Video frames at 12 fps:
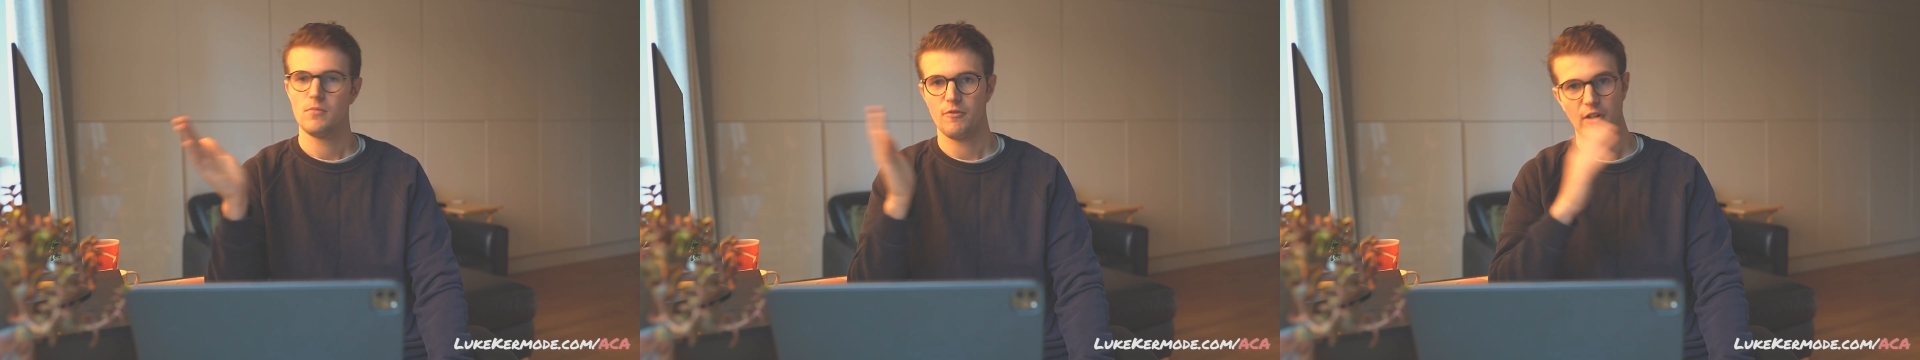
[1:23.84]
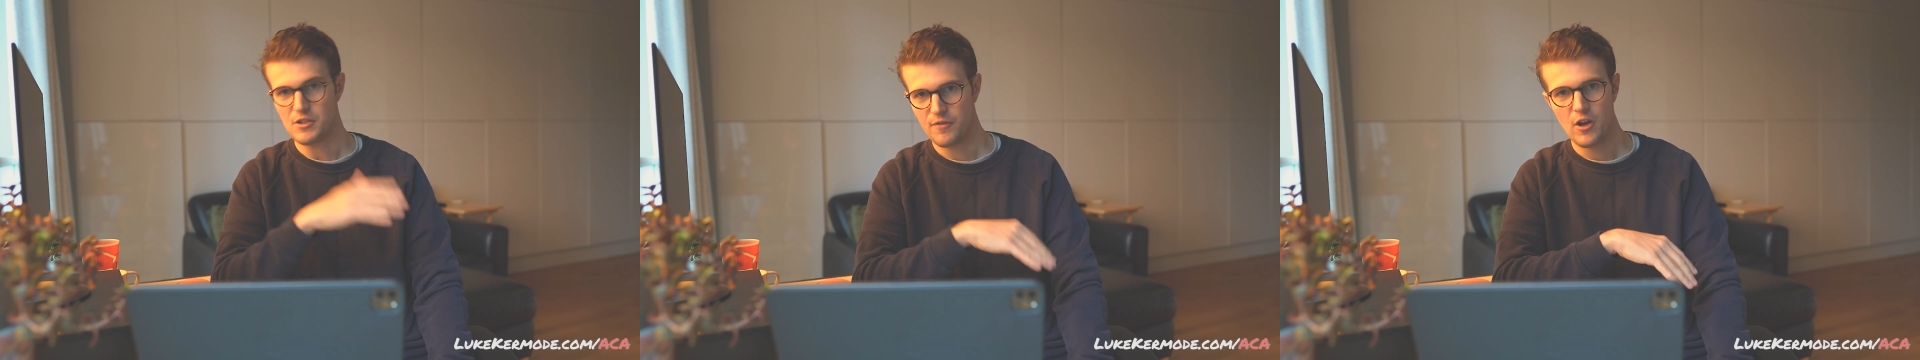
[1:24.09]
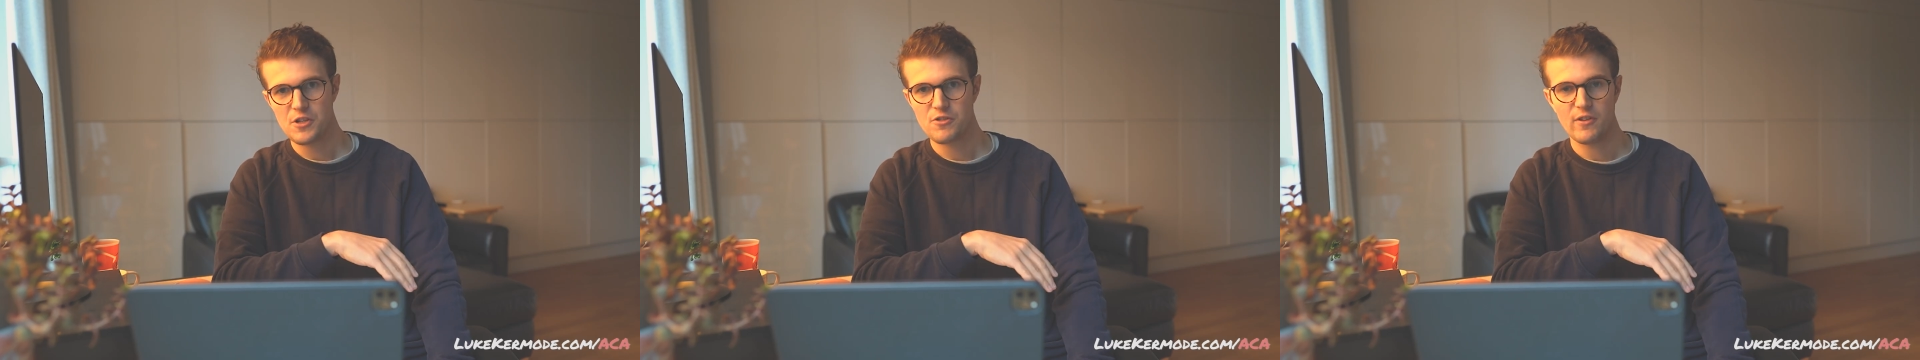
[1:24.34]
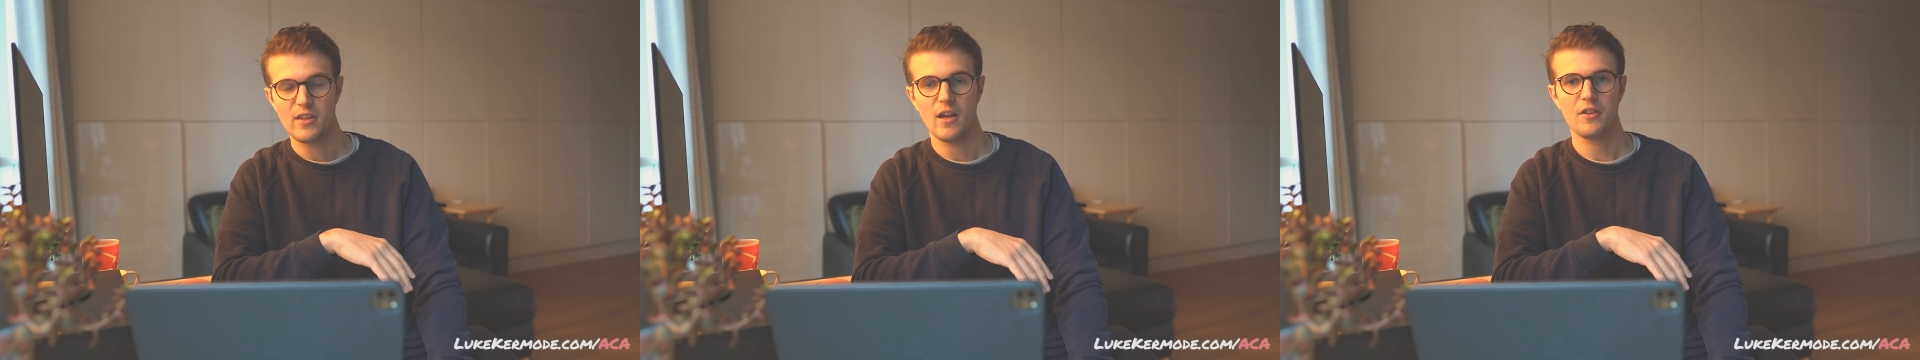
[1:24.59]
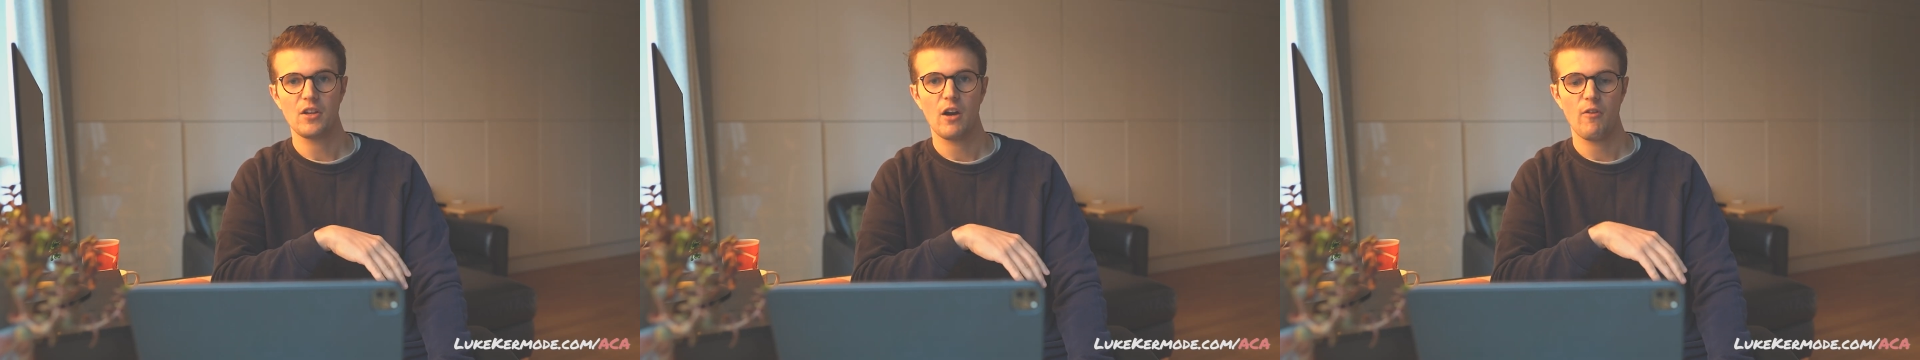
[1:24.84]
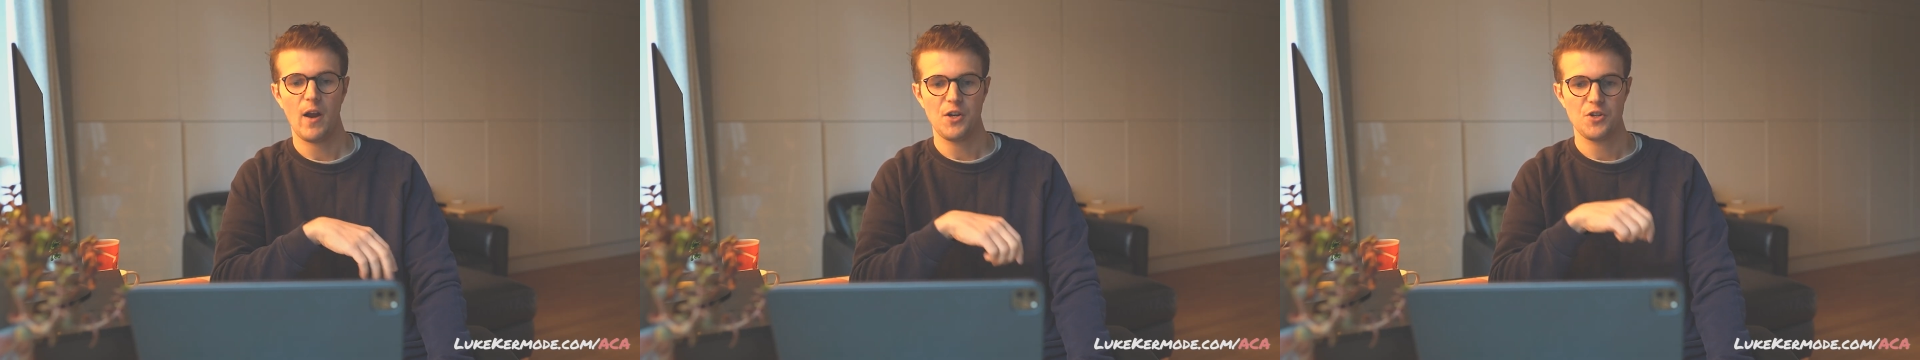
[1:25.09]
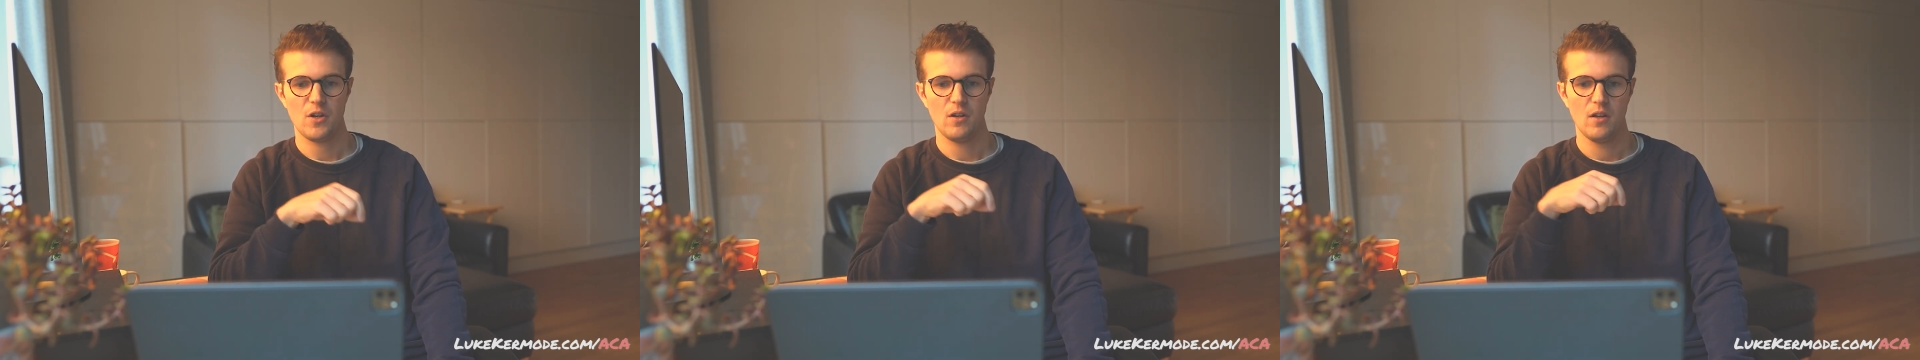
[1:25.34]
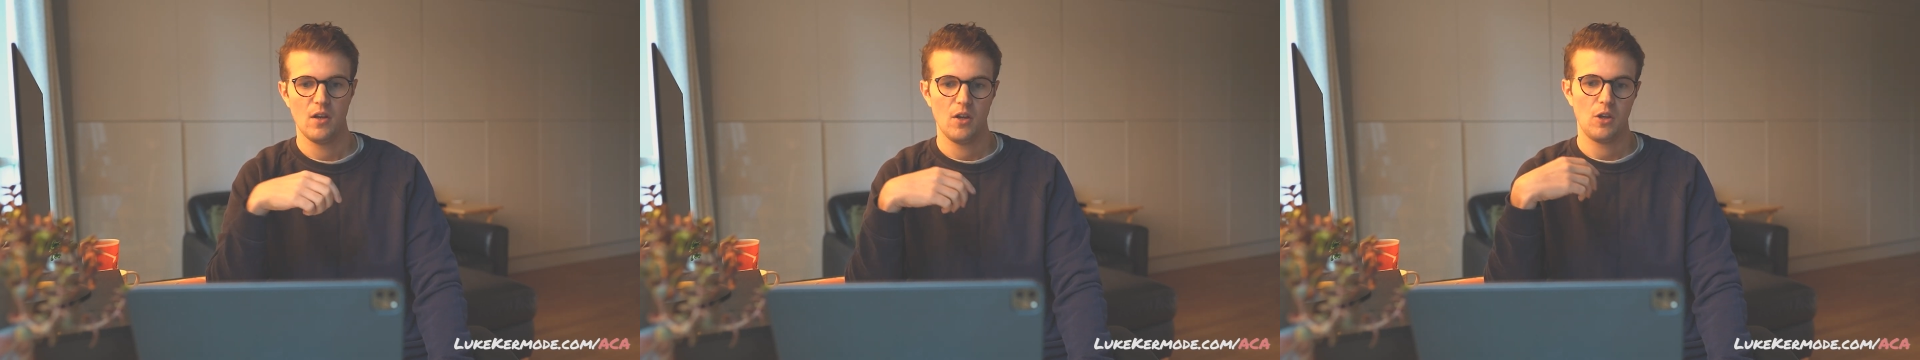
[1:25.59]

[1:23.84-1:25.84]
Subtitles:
vice versa in the other direction.